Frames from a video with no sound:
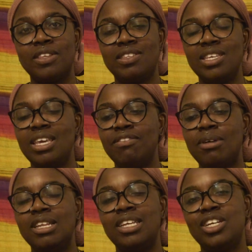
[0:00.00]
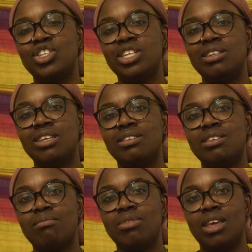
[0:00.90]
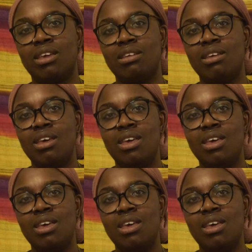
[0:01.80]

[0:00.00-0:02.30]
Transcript: See if meditation is something